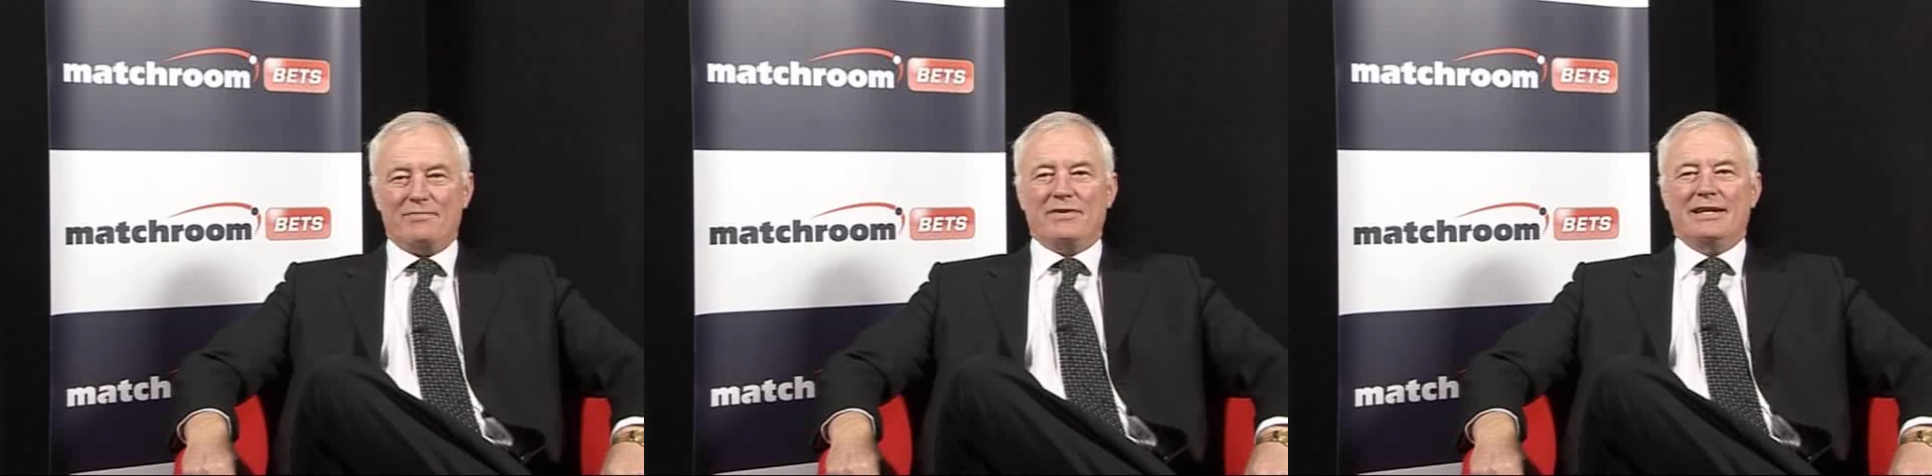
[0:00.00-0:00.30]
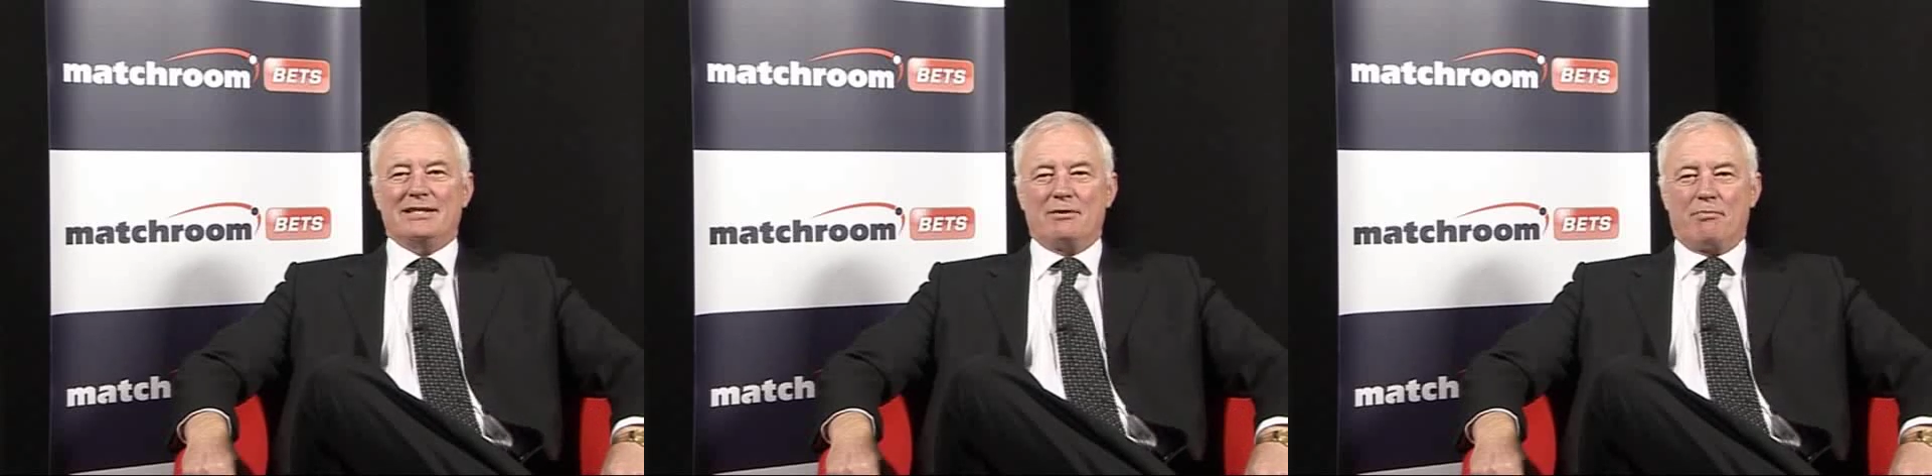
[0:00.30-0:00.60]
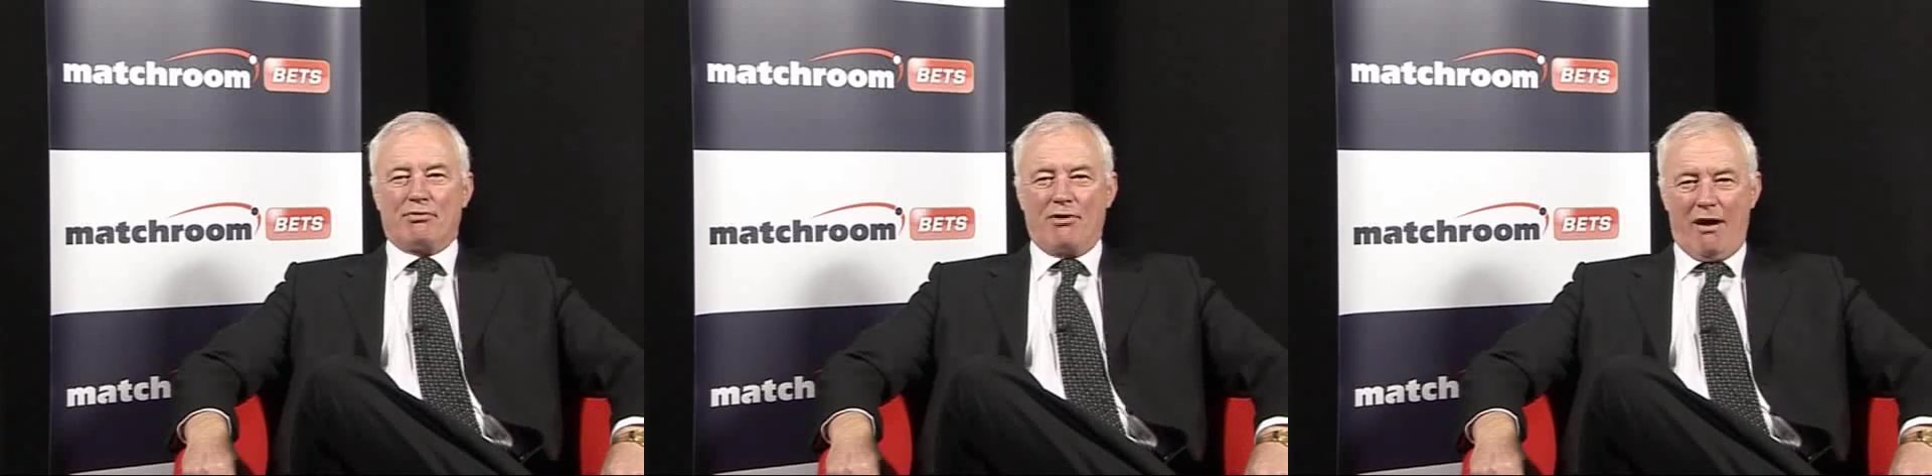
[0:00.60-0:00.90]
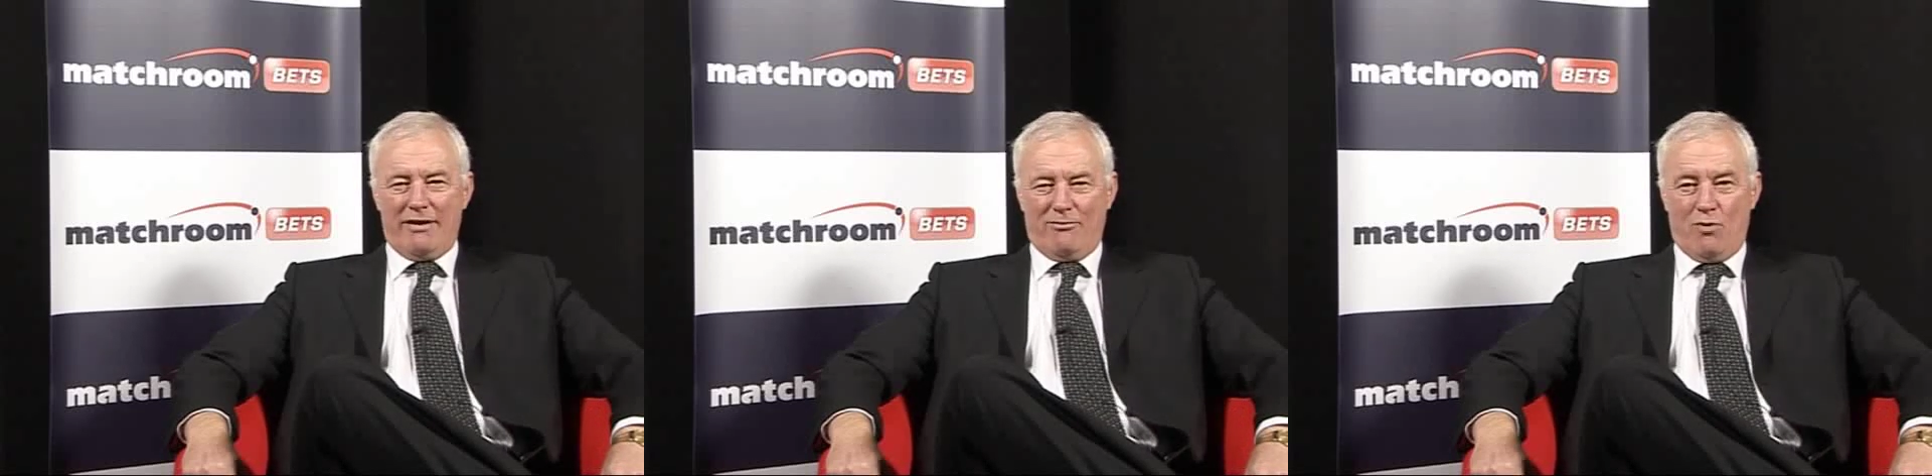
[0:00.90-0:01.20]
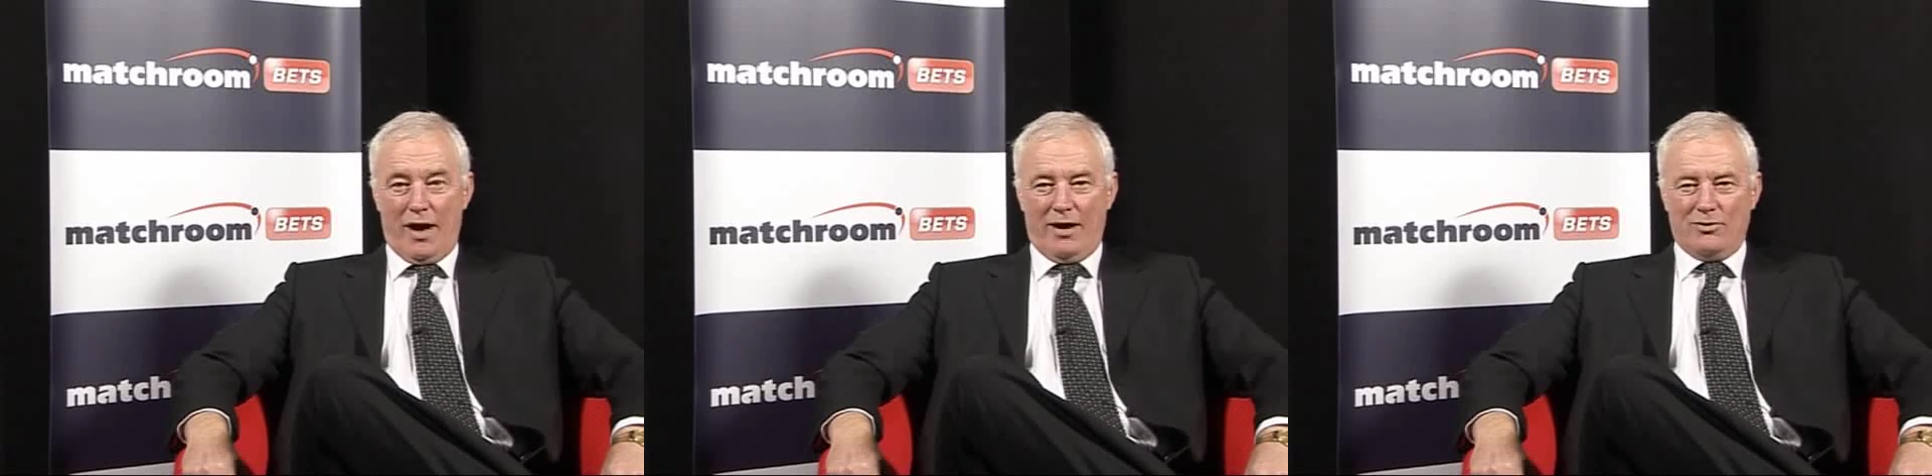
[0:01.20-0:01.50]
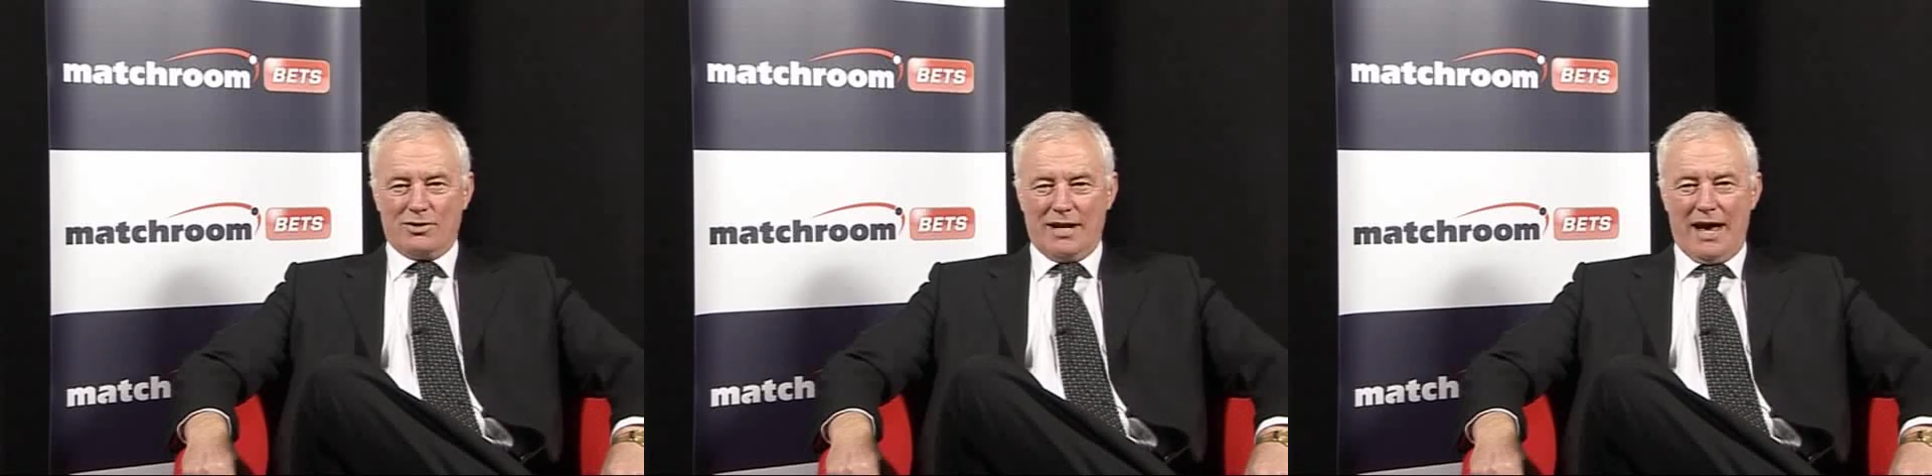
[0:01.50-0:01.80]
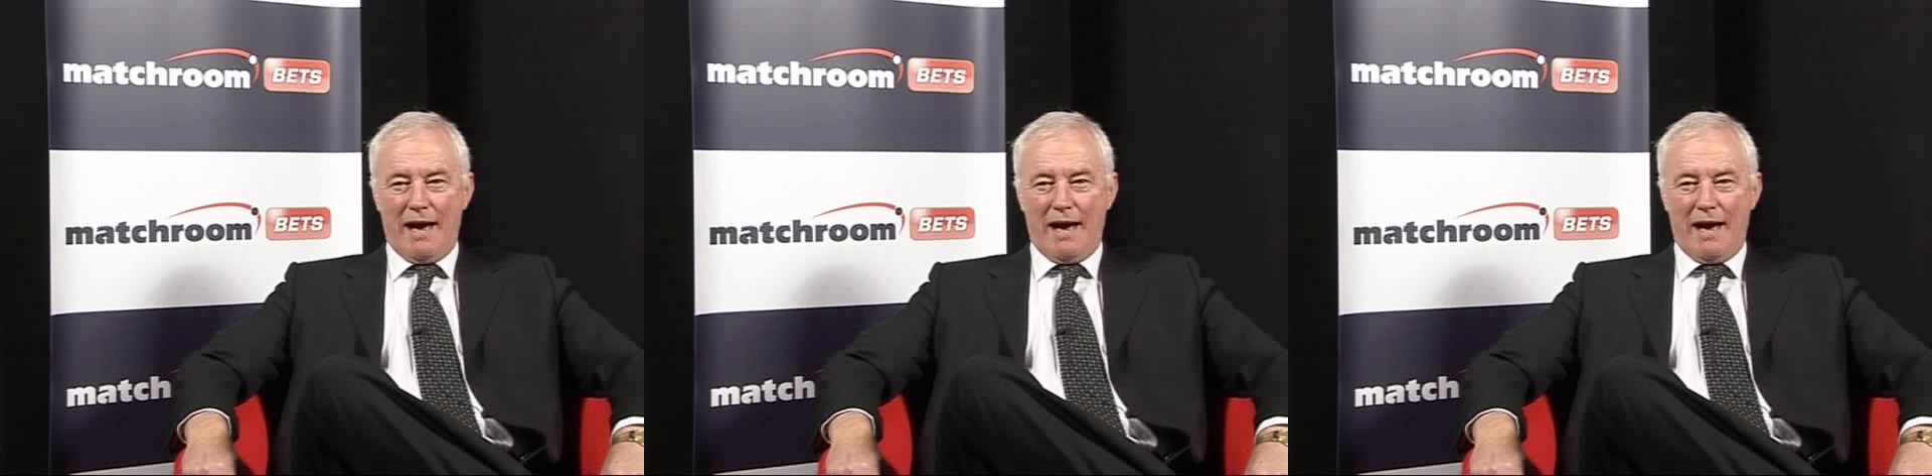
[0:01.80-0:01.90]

He's the pride of Wales,